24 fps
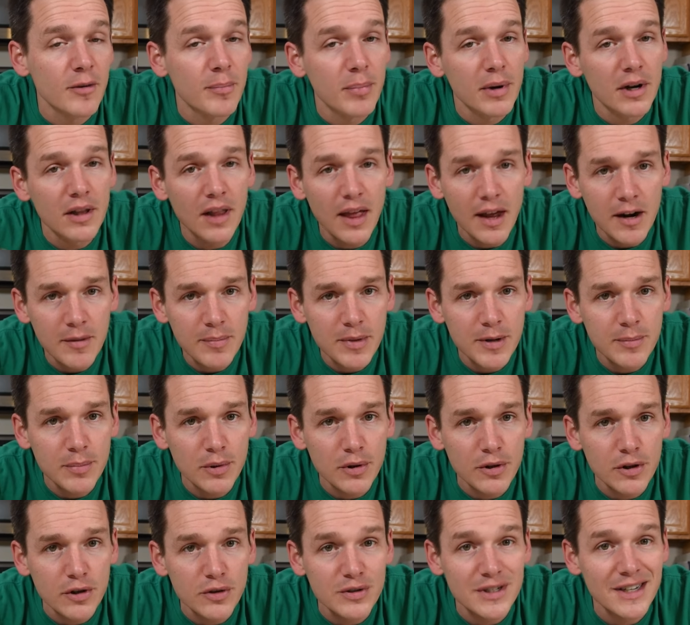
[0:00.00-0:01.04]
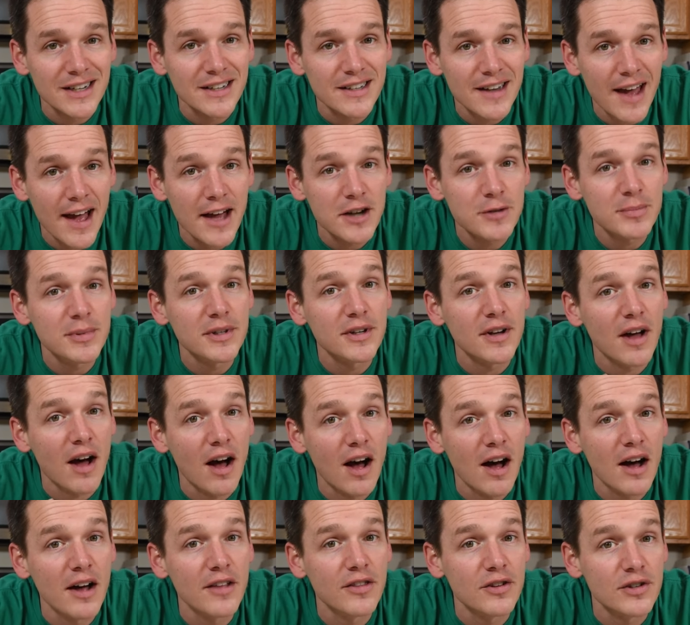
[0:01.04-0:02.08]
but a lot of people use an attachment
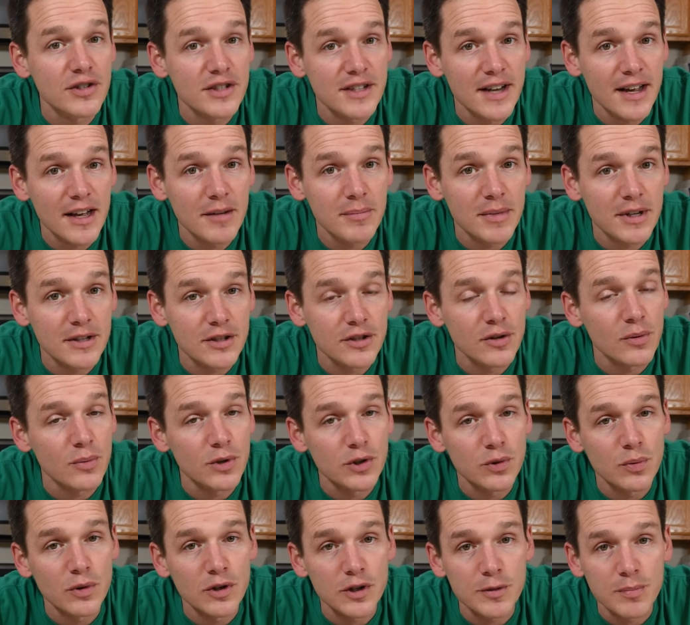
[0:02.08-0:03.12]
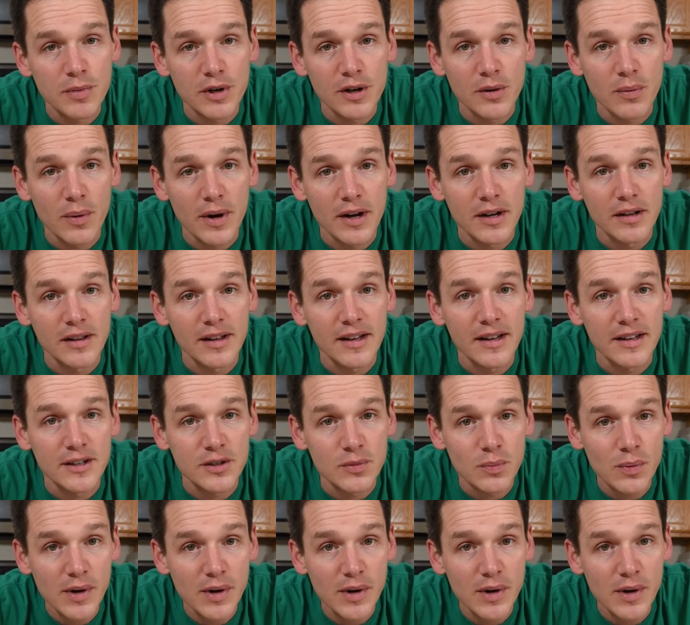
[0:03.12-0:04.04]
on their stand mixer, which works pretty well as